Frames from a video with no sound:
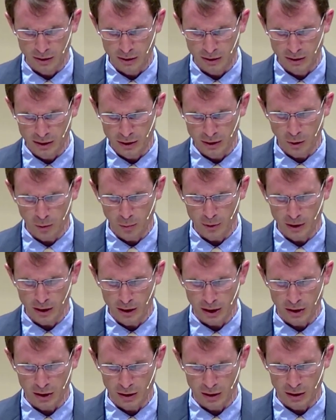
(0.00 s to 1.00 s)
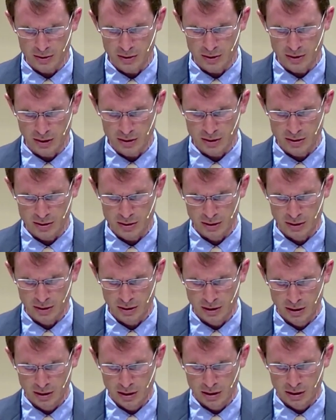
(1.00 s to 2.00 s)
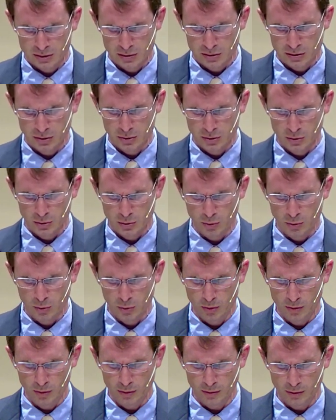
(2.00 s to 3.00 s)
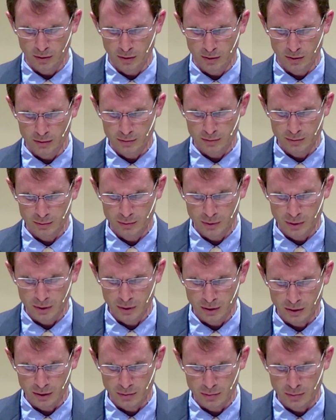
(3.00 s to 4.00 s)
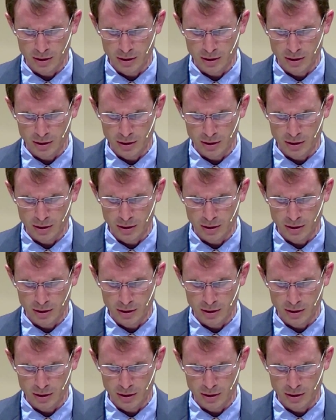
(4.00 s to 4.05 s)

help and cause us to uh,